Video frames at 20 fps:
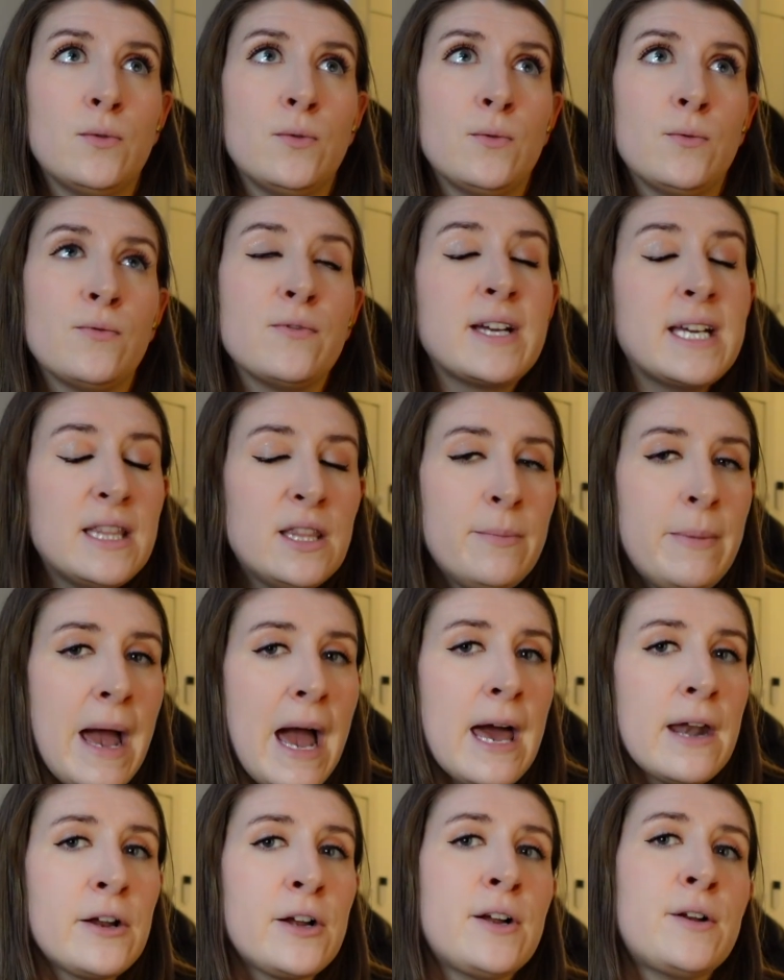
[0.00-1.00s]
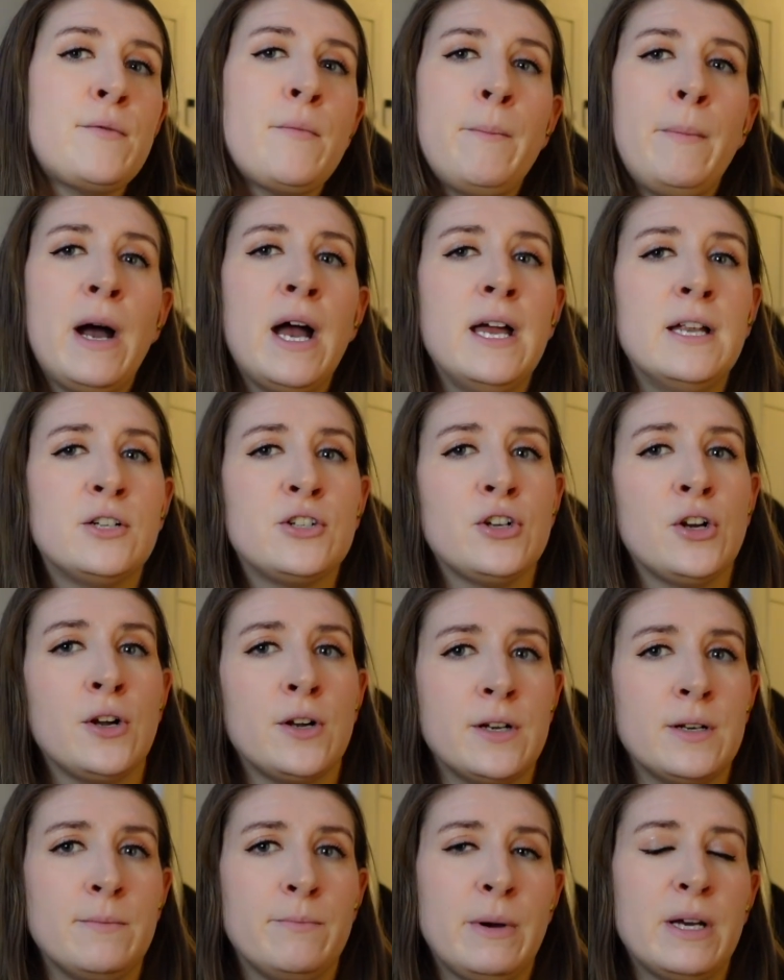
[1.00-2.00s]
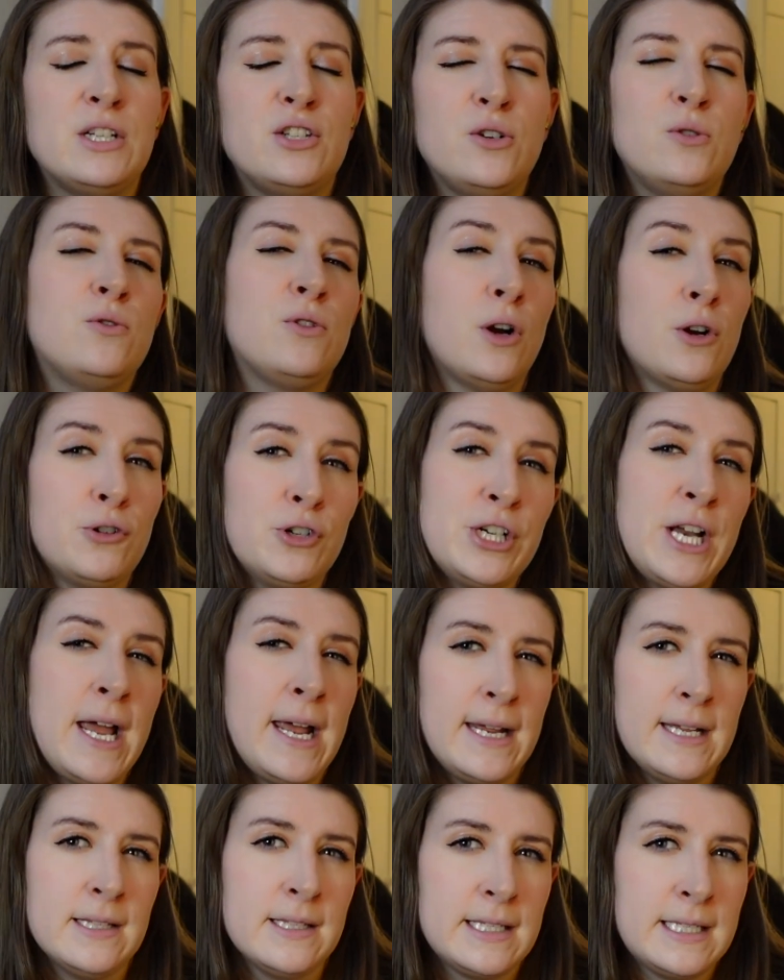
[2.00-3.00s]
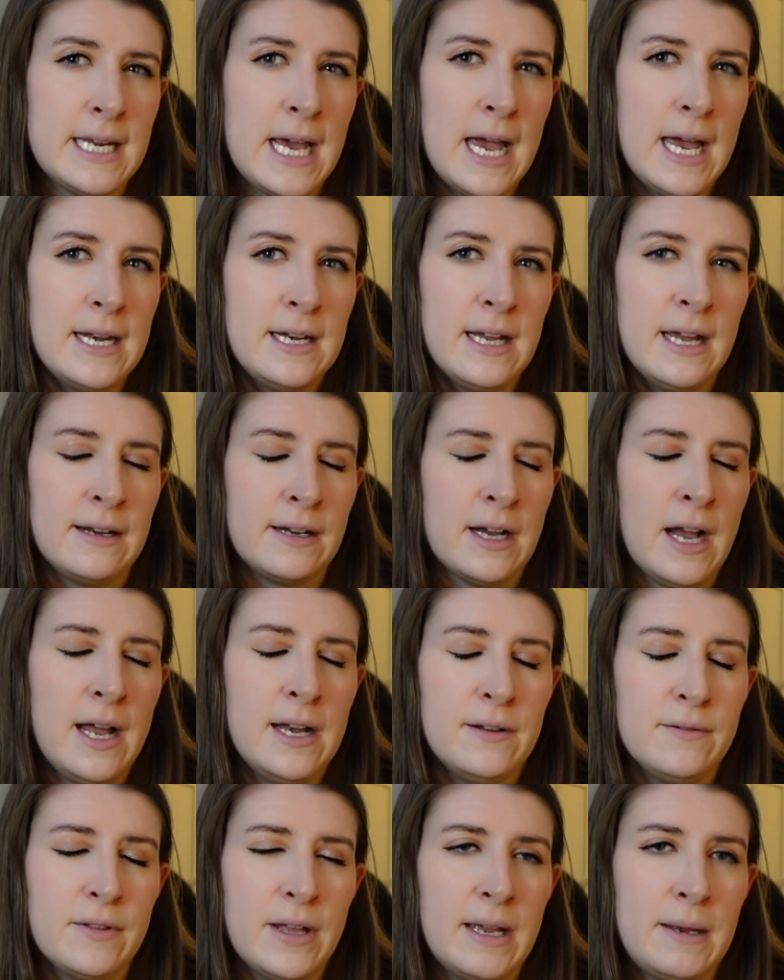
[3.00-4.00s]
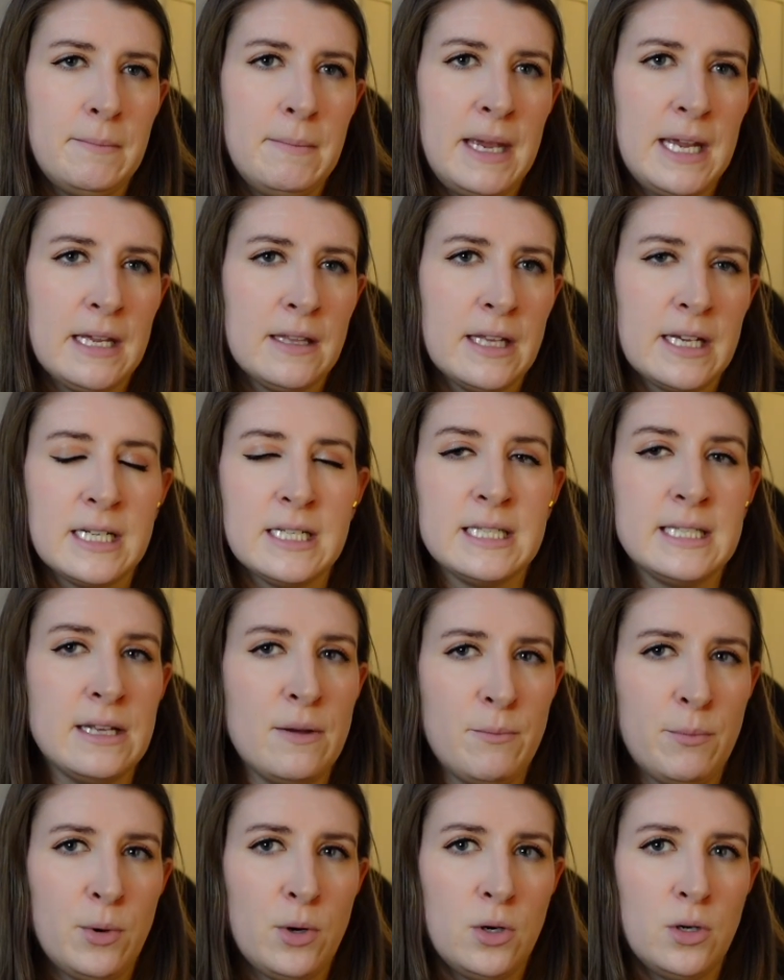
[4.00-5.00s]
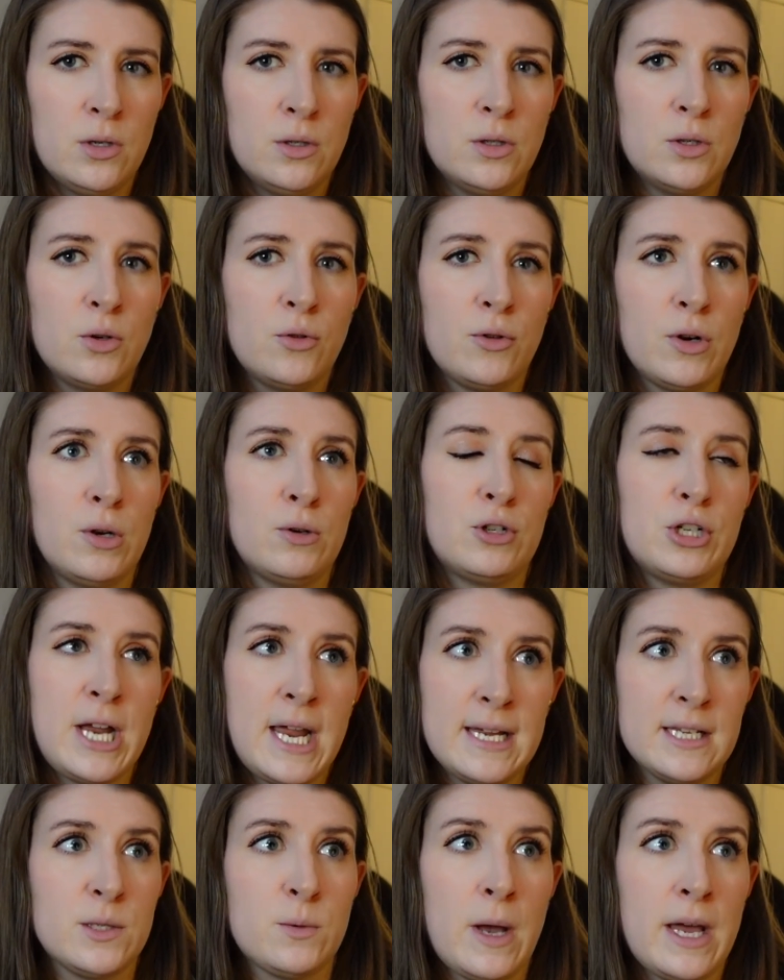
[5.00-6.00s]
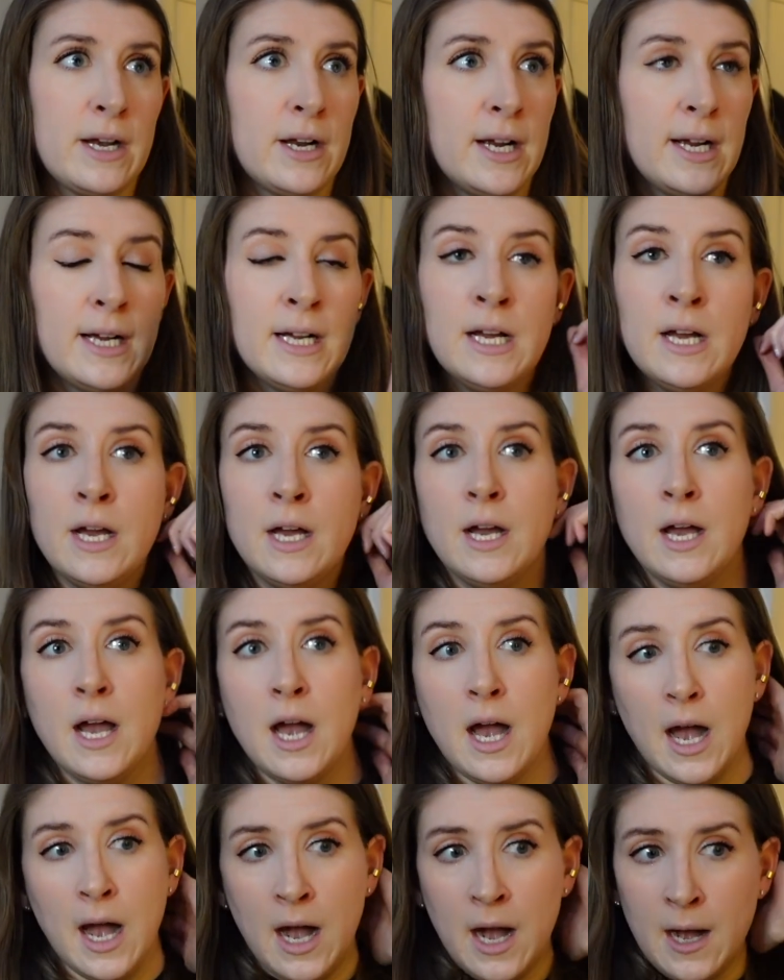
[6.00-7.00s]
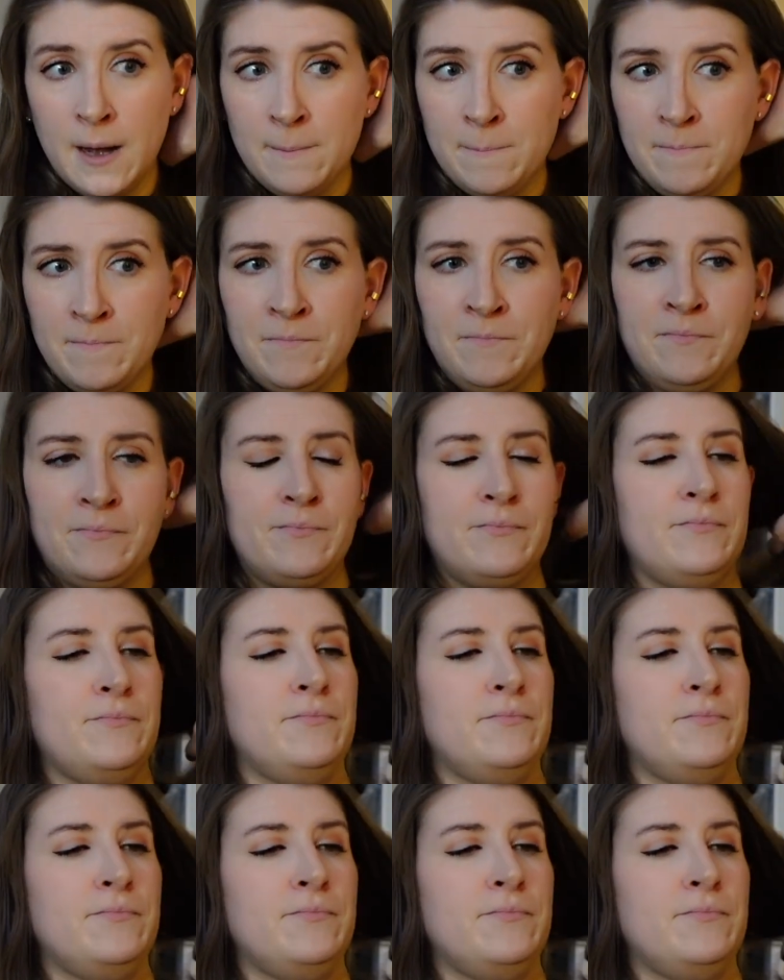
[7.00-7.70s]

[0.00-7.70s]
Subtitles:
read the pattern but do crochet instead, and kind of like make it like a simple crochet sweater. And